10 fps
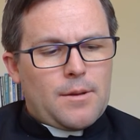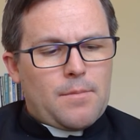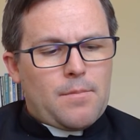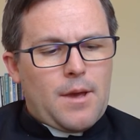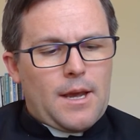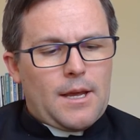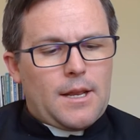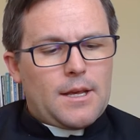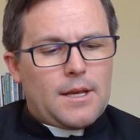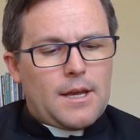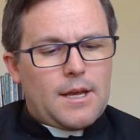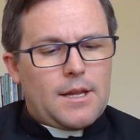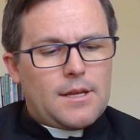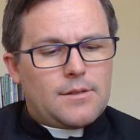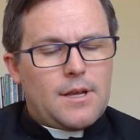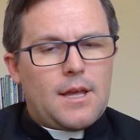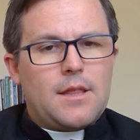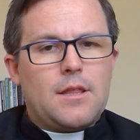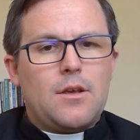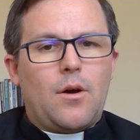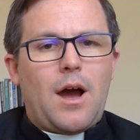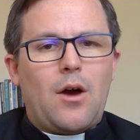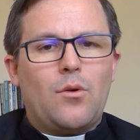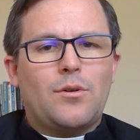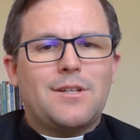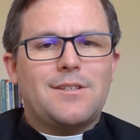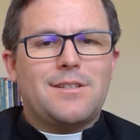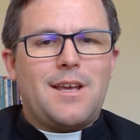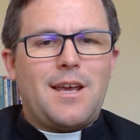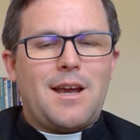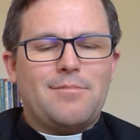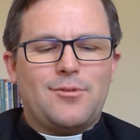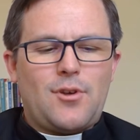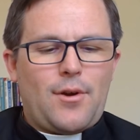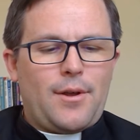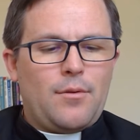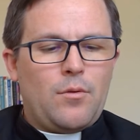made, and he said, how to say I'm sorry.